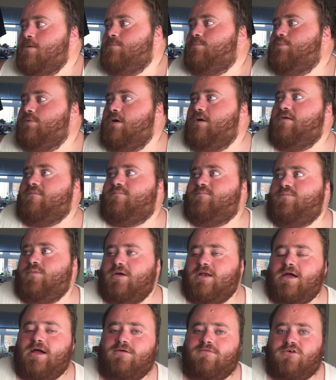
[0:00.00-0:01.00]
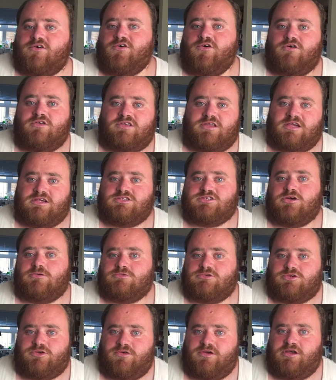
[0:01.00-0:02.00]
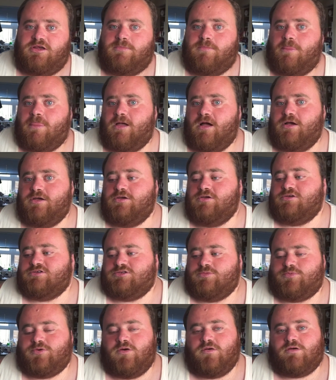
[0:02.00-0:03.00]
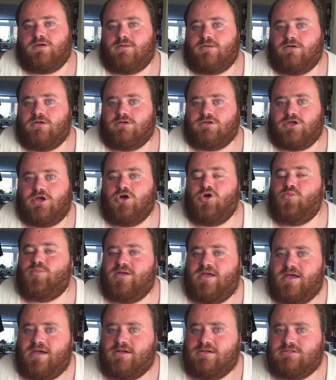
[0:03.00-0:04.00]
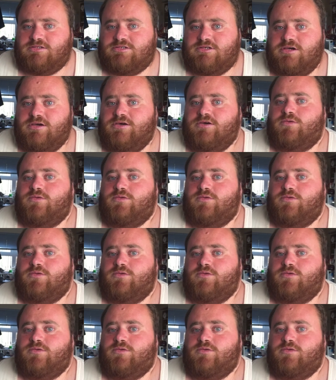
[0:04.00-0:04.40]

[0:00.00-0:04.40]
But when I record desktop screen, I use a program called OBS,